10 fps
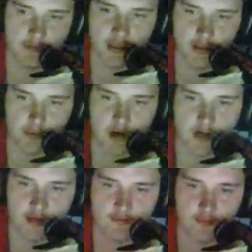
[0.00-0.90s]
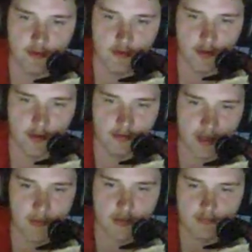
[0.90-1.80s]
would be your brand for
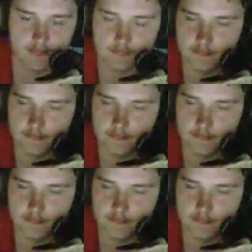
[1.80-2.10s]
gaming.